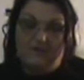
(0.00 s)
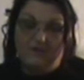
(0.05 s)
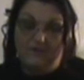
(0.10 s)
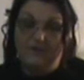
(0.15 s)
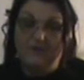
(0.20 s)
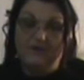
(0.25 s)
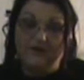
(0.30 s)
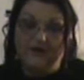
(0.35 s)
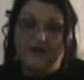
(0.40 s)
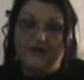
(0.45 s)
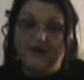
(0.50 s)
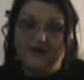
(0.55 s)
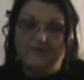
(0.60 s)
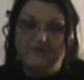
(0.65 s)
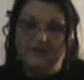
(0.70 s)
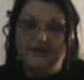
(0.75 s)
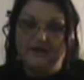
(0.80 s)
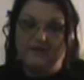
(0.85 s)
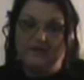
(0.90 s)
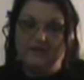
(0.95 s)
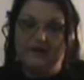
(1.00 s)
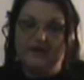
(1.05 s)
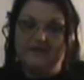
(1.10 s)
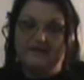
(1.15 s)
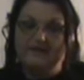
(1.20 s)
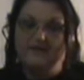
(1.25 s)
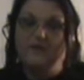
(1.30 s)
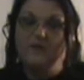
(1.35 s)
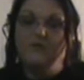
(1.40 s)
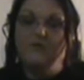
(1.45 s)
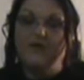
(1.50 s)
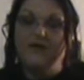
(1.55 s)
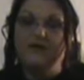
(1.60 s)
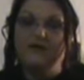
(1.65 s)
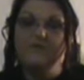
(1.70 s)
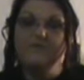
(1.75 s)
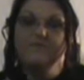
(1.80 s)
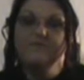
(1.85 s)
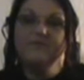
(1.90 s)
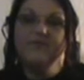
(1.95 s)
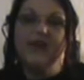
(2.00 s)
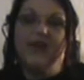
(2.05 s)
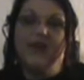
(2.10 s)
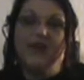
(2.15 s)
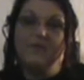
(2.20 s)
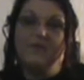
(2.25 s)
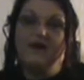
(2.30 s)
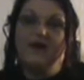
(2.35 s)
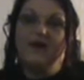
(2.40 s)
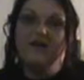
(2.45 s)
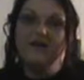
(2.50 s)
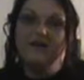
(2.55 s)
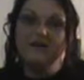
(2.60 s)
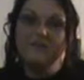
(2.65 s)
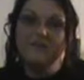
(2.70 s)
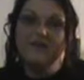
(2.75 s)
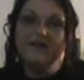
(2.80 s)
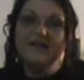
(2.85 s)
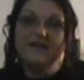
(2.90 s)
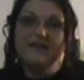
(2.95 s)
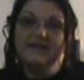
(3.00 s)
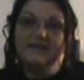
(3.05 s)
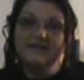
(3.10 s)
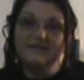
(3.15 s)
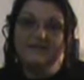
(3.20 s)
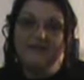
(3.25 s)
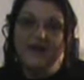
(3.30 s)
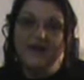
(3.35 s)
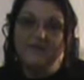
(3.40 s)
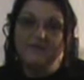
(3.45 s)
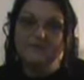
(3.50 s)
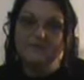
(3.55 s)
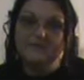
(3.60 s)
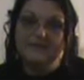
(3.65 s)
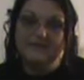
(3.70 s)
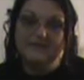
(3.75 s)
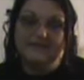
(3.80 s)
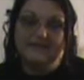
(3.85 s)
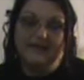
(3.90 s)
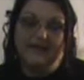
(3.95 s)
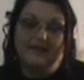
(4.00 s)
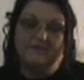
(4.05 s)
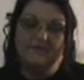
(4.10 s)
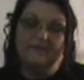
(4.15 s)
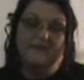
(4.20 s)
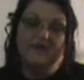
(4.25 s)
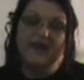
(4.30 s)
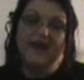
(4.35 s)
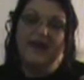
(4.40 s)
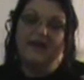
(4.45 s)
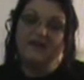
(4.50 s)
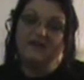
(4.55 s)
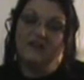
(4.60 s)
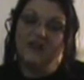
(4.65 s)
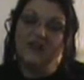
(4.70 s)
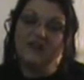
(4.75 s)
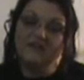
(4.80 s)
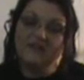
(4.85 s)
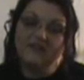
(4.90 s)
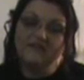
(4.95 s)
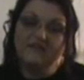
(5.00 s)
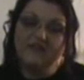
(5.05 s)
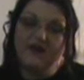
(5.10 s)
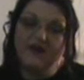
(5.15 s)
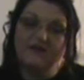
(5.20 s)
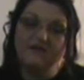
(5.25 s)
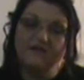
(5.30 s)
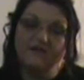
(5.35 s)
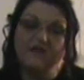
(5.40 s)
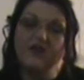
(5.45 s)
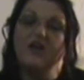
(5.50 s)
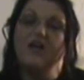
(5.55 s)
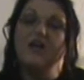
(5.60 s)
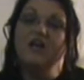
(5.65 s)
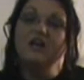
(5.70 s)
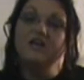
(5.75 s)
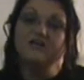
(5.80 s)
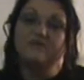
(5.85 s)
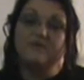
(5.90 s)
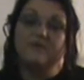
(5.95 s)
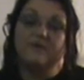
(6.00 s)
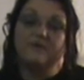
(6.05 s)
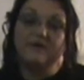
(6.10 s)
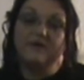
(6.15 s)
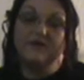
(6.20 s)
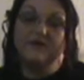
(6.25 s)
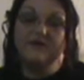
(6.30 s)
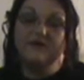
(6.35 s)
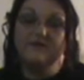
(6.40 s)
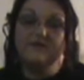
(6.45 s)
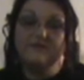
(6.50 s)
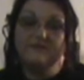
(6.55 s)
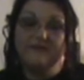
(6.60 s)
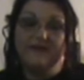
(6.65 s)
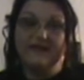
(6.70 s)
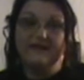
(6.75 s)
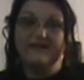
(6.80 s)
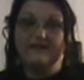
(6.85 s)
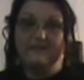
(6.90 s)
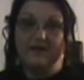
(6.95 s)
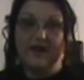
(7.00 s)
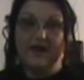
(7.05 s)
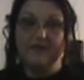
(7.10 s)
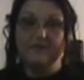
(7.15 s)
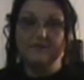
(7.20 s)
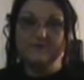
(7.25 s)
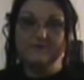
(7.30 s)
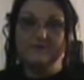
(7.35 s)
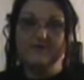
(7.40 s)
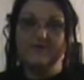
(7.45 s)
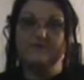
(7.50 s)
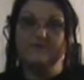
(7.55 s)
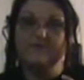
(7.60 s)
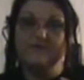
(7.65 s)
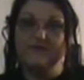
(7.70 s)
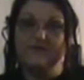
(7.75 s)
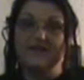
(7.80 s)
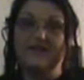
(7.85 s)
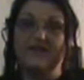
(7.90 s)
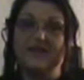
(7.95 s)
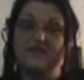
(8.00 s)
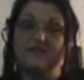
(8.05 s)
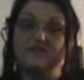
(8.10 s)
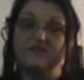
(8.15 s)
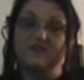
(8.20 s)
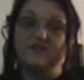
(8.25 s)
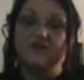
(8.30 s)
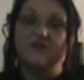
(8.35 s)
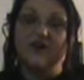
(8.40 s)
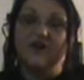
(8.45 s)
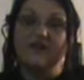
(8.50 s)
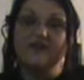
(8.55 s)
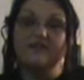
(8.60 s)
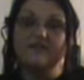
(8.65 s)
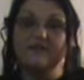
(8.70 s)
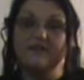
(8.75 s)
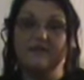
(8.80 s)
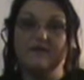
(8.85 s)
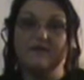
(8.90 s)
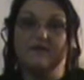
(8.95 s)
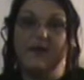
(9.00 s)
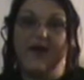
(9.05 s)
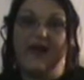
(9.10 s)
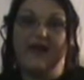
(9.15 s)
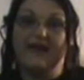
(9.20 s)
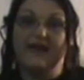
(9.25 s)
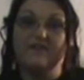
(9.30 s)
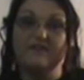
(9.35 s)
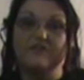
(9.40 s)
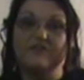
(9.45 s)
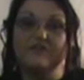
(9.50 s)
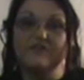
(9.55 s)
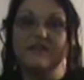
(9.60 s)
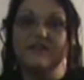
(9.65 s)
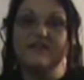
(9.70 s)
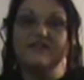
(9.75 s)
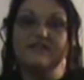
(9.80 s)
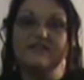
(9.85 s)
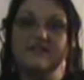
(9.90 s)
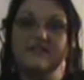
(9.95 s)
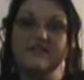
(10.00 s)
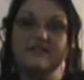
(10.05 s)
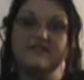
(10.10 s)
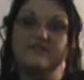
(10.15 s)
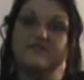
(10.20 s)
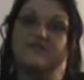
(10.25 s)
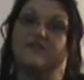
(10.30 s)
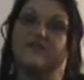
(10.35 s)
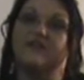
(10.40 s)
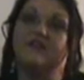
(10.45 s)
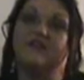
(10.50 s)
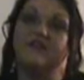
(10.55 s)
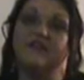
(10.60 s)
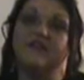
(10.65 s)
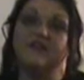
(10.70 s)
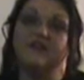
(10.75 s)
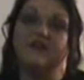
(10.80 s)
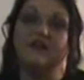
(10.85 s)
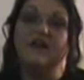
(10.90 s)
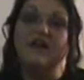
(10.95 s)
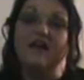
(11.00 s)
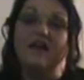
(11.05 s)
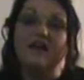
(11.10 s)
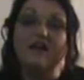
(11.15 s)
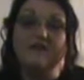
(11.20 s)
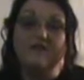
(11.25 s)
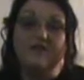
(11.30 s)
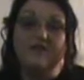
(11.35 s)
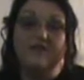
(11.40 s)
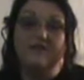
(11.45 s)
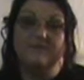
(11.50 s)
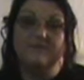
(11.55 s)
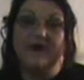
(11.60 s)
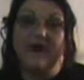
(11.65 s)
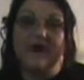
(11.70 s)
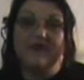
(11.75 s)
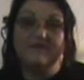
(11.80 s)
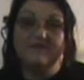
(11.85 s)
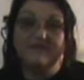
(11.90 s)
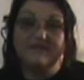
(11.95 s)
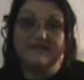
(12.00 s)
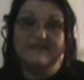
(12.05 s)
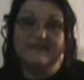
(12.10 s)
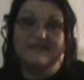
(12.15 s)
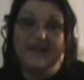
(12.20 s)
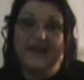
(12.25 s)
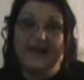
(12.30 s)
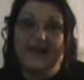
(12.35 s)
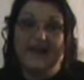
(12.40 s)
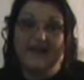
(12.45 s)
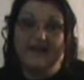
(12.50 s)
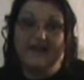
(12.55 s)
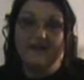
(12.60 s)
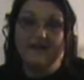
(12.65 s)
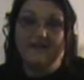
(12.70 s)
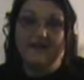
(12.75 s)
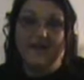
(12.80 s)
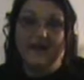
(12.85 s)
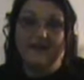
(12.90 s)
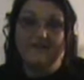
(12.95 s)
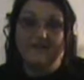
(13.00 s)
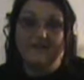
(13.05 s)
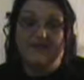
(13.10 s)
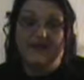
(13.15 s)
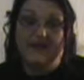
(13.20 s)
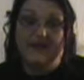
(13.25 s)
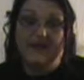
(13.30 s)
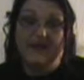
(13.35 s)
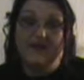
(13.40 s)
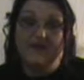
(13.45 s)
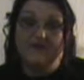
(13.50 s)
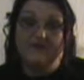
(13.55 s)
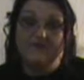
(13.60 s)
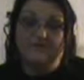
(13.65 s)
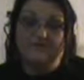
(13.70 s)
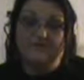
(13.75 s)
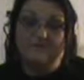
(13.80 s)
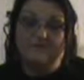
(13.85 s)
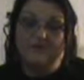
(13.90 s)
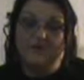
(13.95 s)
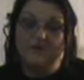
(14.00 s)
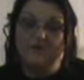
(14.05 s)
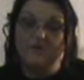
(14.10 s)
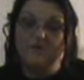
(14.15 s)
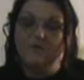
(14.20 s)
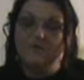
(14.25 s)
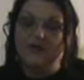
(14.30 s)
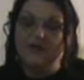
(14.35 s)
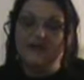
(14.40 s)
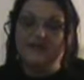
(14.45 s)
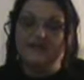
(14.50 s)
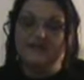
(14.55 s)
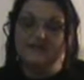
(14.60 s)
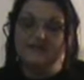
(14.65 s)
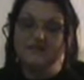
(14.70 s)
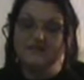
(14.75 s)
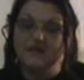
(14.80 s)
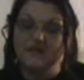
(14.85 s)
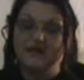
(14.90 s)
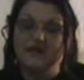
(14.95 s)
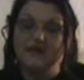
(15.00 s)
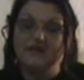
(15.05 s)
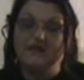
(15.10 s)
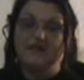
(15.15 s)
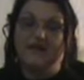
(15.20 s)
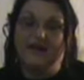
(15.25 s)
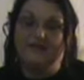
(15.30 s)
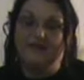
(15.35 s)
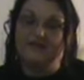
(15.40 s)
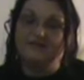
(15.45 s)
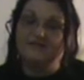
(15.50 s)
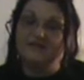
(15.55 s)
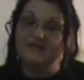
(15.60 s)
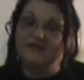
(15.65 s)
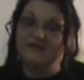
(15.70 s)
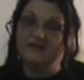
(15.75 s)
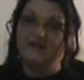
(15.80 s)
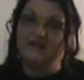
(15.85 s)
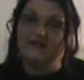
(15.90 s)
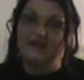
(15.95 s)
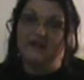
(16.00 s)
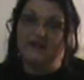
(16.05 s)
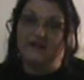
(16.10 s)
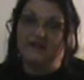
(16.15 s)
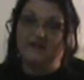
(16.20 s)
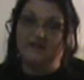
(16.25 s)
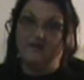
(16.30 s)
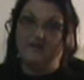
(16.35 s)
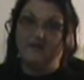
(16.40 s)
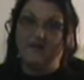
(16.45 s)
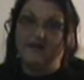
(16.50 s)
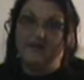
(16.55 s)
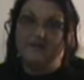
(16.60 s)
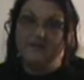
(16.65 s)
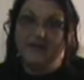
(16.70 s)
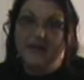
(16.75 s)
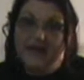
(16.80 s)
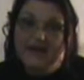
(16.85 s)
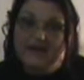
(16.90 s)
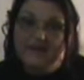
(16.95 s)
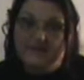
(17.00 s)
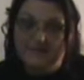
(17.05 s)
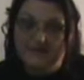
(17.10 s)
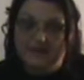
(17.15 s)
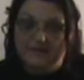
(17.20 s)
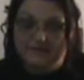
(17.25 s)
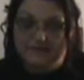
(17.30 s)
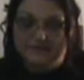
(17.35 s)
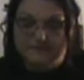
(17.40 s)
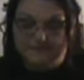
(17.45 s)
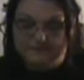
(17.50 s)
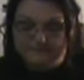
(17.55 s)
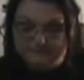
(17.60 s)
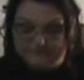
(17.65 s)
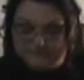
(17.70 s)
we're going to eat them anyways. Well, I bought an abundance of apples this time, so I had a lot left over. So what I'm going to do is make some apple chips for the kids. They're great to pack in their lunches. They're really good for them to have as a snack after they get home from school, and it's not like they're sitting there eating on a bag of potato chips.